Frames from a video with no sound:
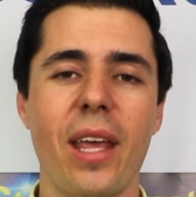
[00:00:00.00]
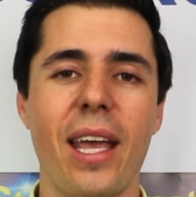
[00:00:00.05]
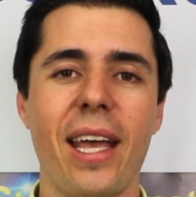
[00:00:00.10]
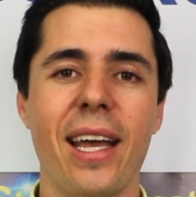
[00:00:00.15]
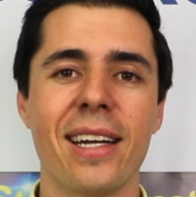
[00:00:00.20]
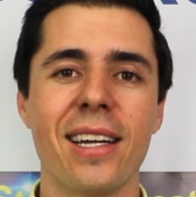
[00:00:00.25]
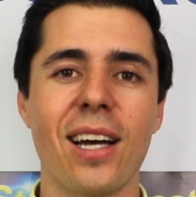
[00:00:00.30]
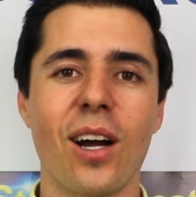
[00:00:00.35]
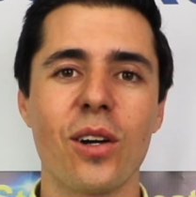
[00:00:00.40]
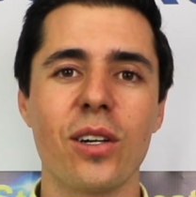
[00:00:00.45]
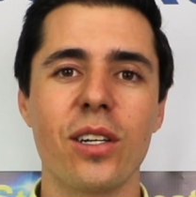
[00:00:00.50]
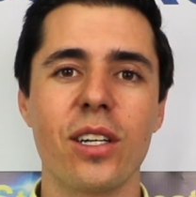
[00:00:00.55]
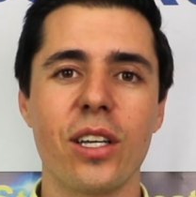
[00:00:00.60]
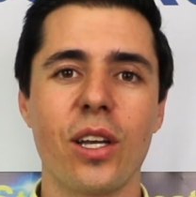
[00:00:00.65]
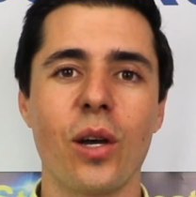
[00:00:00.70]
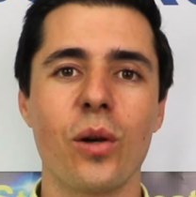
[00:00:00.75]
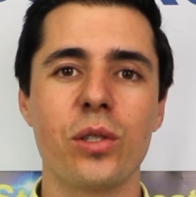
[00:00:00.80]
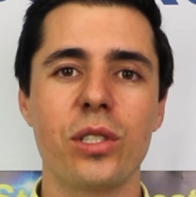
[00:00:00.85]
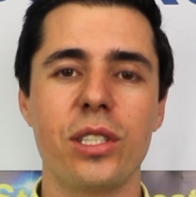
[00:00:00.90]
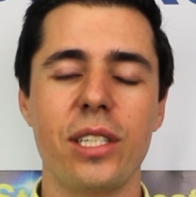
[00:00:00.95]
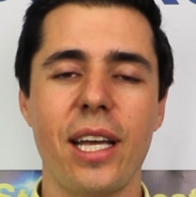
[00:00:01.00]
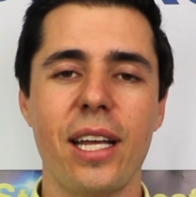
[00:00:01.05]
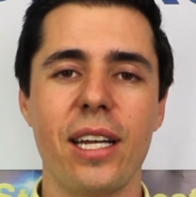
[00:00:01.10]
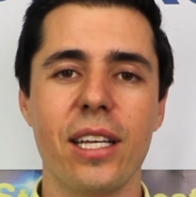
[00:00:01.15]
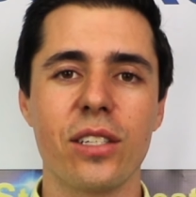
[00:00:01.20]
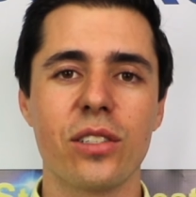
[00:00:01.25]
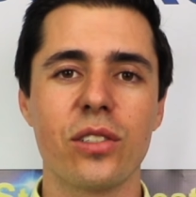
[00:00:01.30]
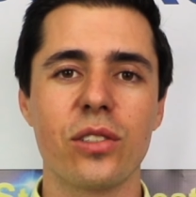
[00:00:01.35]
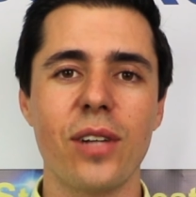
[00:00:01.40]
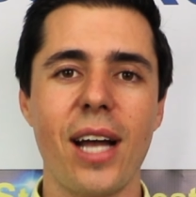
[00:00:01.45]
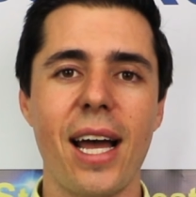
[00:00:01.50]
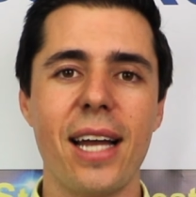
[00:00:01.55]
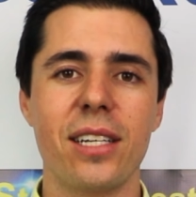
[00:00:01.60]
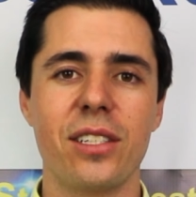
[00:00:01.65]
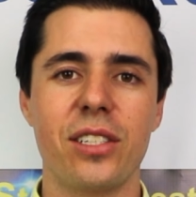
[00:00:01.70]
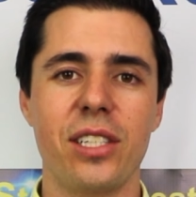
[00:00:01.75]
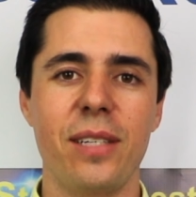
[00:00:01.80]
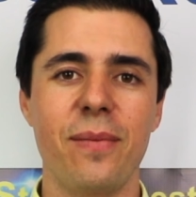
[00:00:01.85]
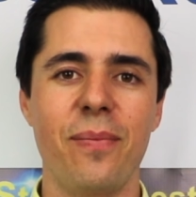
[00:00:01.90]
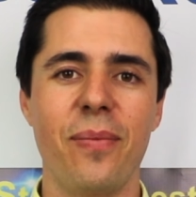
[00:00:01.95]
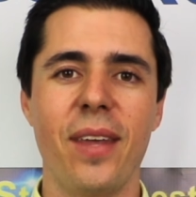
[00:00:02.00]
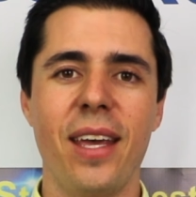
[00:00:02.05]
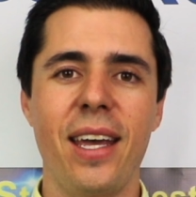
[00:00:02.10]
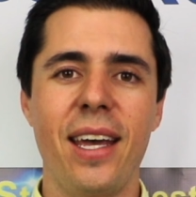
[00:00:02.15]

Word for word: and our negotiating strategy.